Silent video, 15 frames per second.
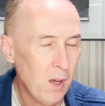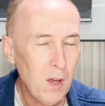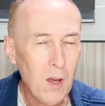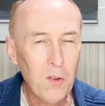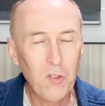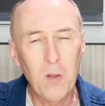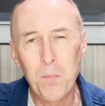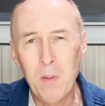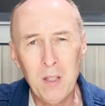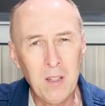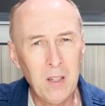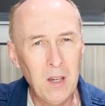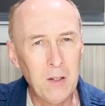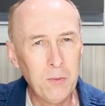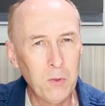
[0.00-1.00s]
So be
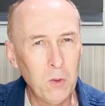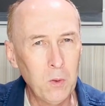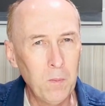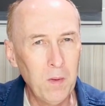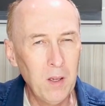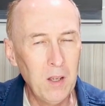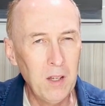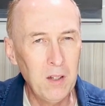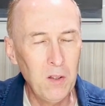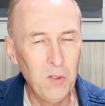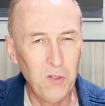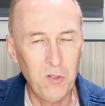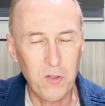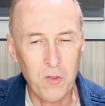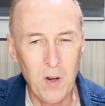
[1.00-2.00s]
careful. It is
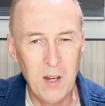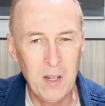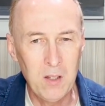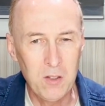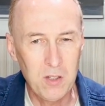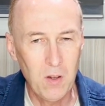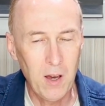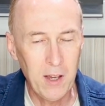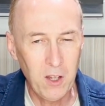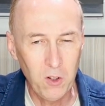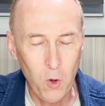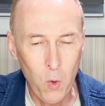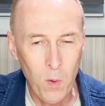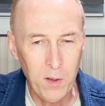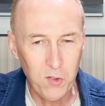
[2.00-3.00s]
strange. I can
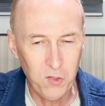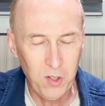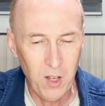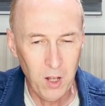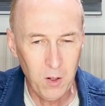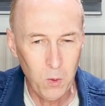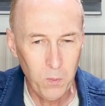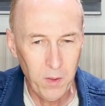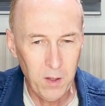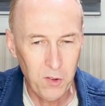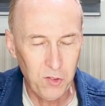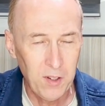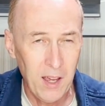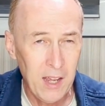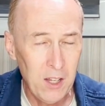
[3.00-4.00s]
always tell it's
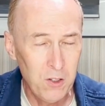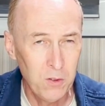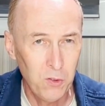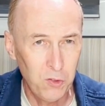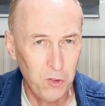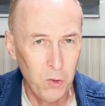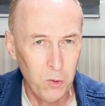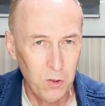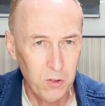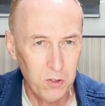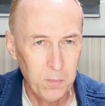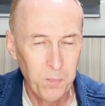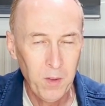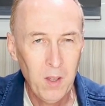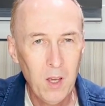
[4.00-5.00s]
an Asian student
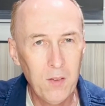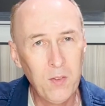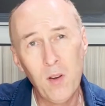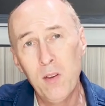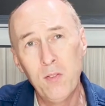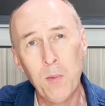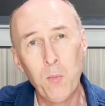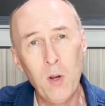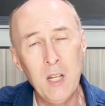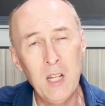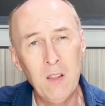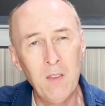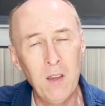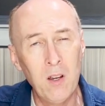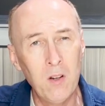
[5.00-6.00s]
if I'm
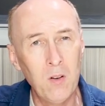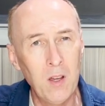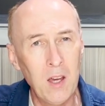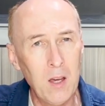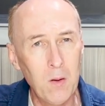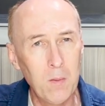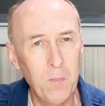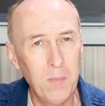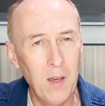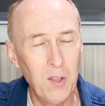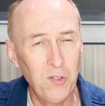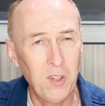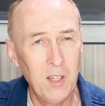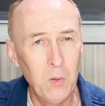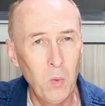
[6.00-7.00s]
reading their
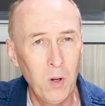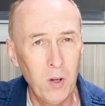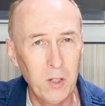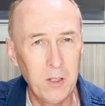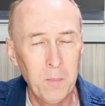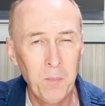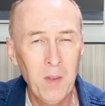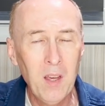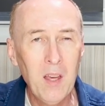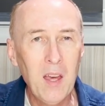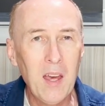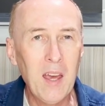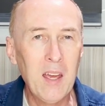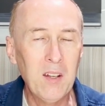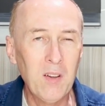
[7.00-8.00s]
essay work
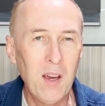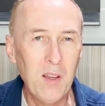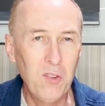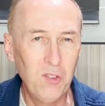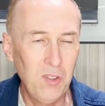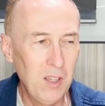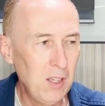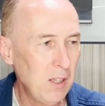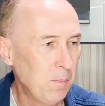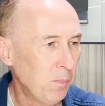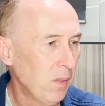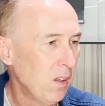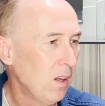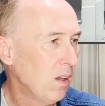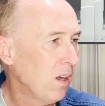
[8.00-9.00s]
and I see
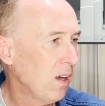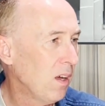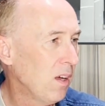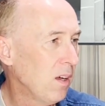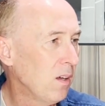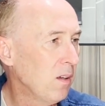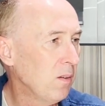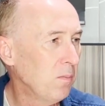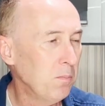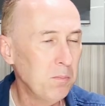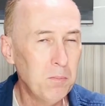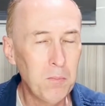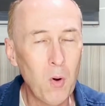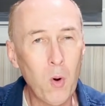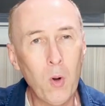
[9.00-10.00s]

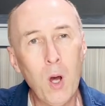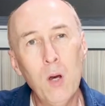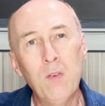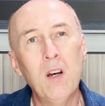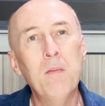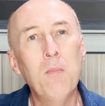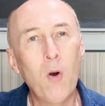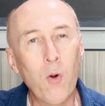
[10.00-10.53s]
moreover,